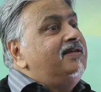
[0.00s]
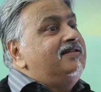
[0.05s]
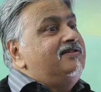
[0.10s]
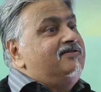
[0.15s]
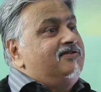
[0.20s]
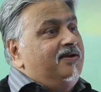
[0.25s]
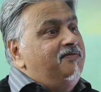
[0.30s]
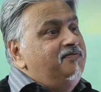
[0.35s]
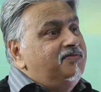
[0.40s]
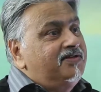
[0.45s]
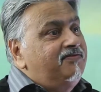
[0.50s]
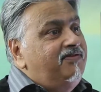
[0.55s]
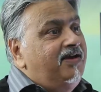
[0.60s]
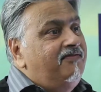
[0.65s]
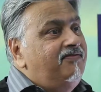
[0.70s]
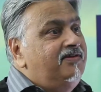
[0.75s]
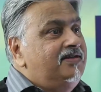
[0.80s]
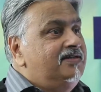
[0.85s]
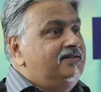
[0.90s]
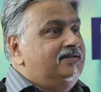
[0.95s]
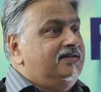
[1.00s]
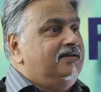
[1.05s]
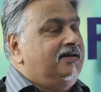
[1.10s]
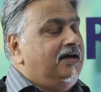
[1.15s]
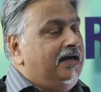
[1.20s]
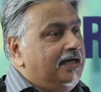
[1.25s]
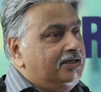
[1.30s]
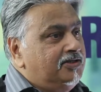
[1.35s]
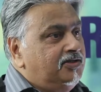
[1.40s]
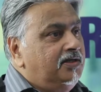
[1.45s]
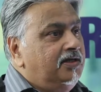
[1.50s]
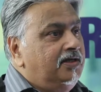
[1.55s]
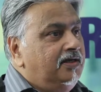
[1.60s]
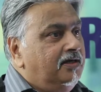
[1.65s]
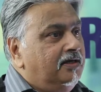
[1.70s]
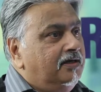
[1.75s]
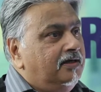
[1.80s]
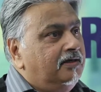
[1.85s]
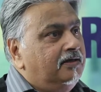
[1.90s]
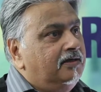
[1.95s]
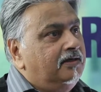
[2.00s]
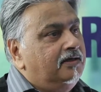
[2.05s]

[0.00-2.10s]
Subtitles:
drums of heaven is actually a